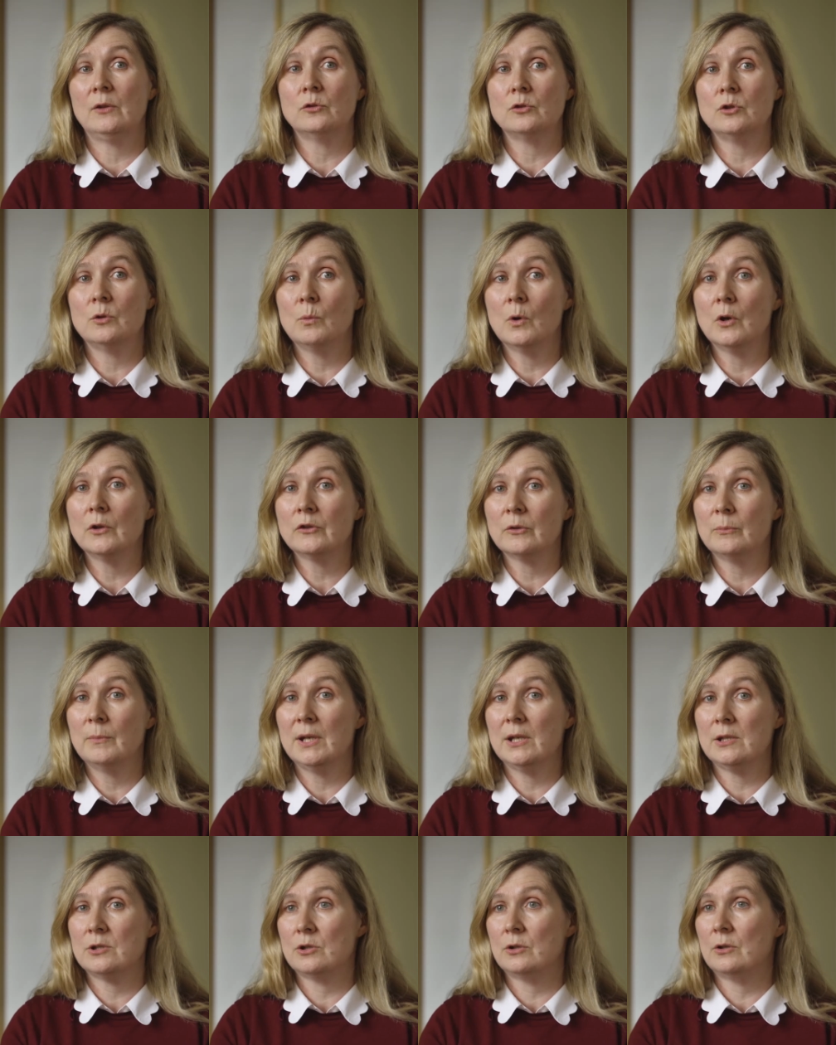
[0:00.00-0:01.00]
so you want to
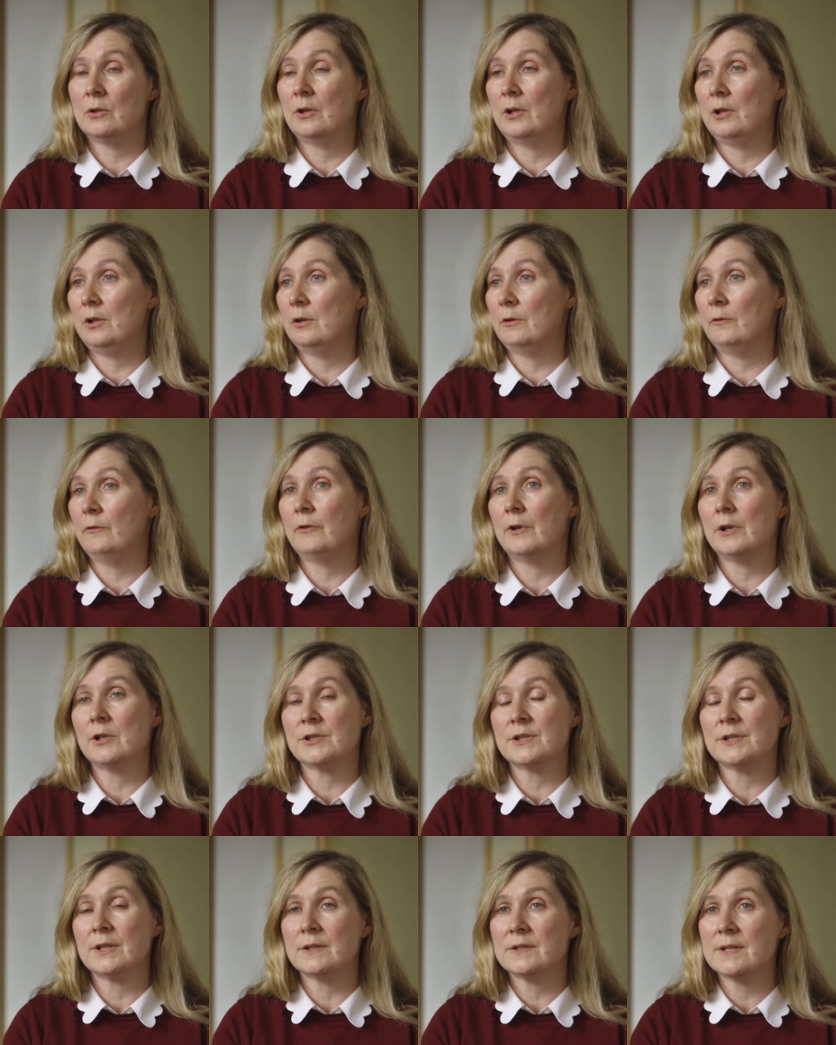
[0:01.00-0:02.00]
make sure that your
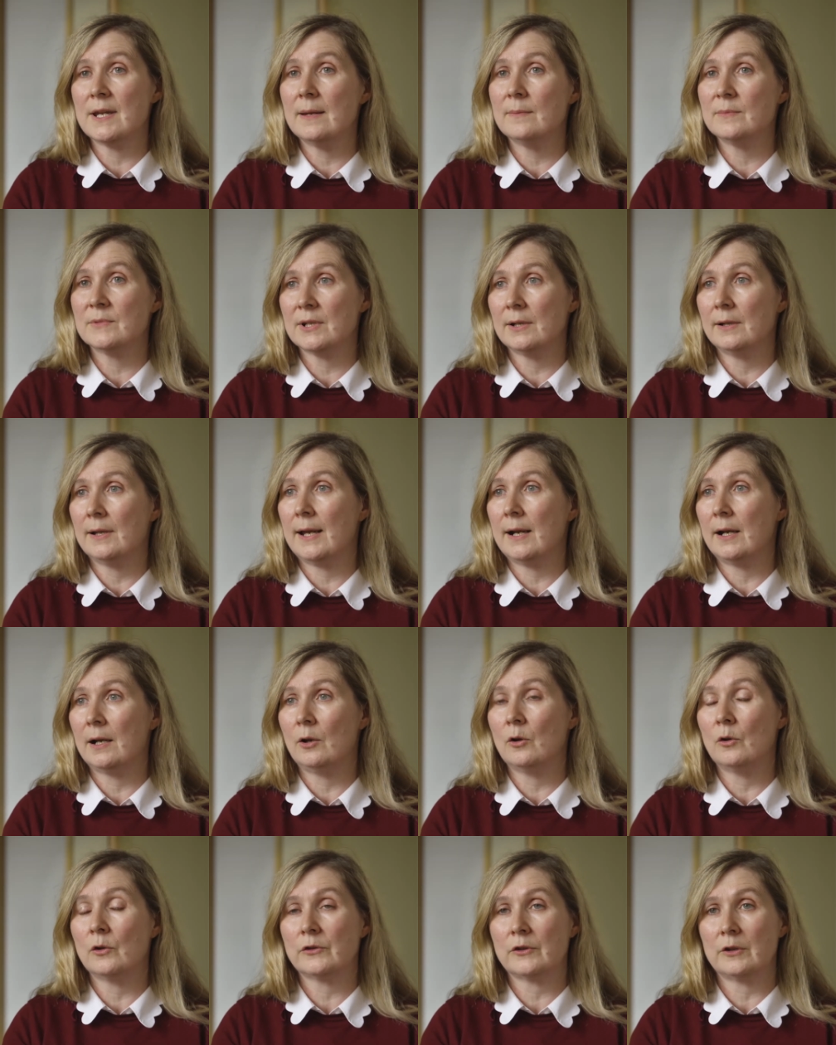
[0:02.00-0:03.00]
first attempt at
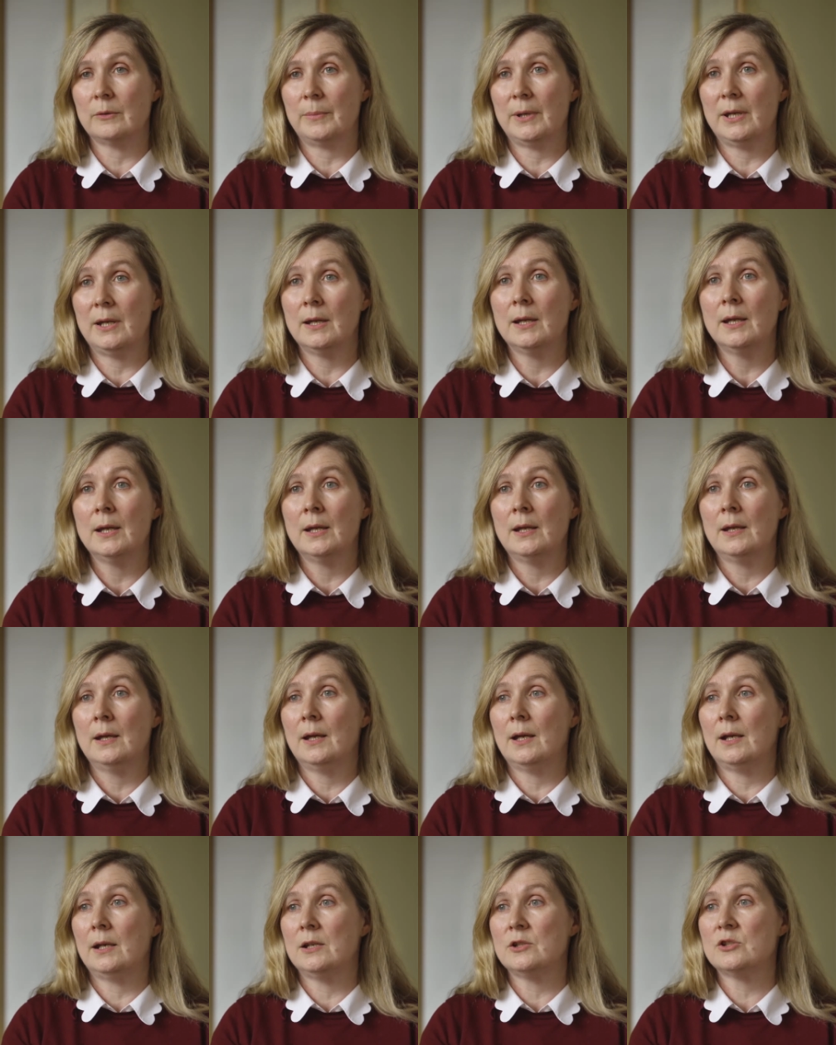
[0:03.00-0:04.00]
laryngoscopy
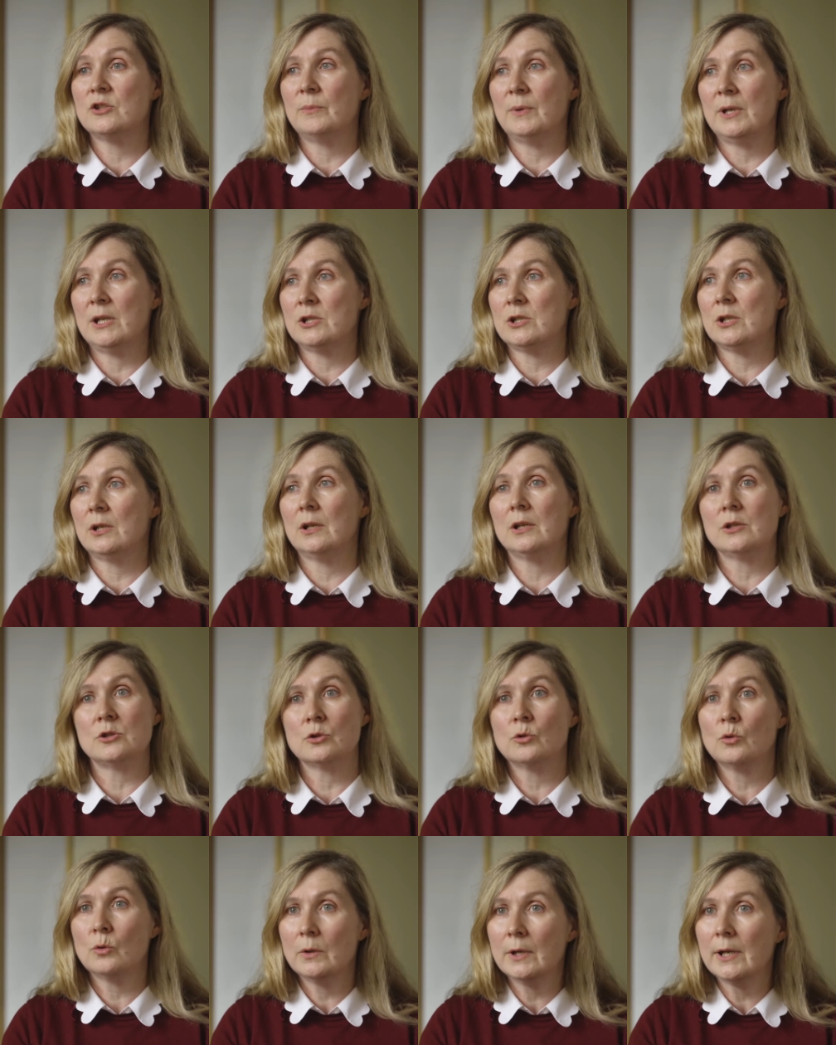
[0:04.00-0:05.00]
and intubation is
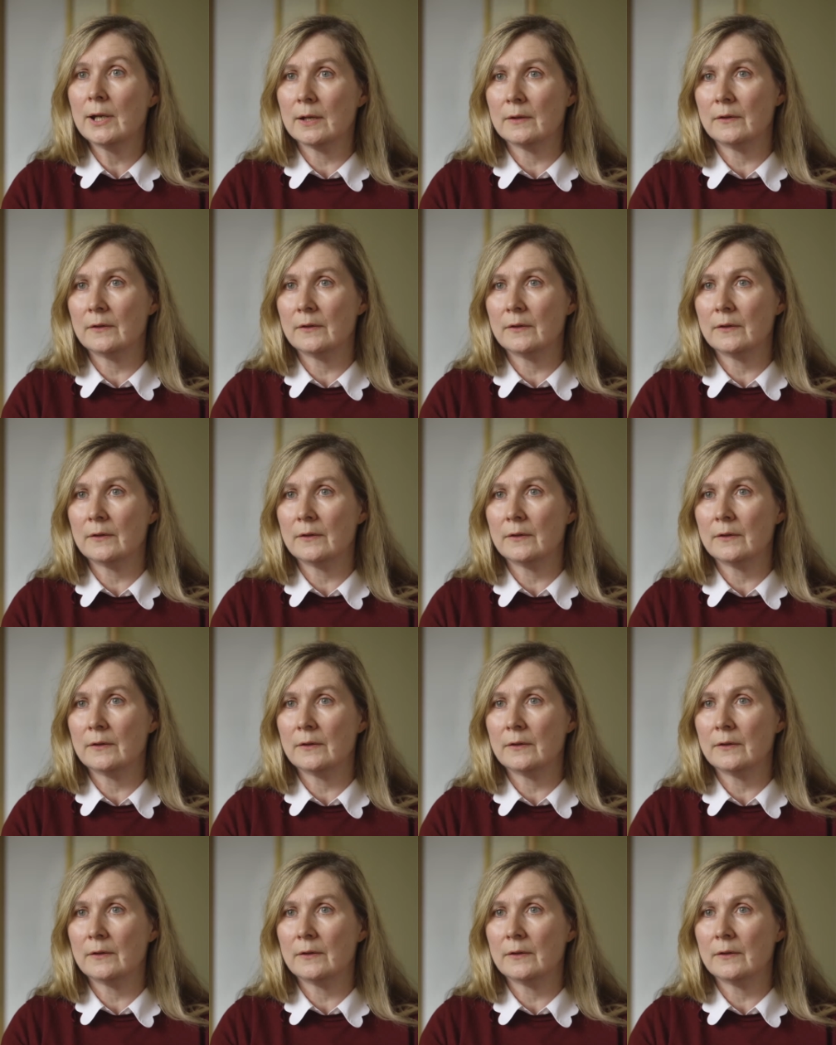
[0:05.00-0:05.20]
your only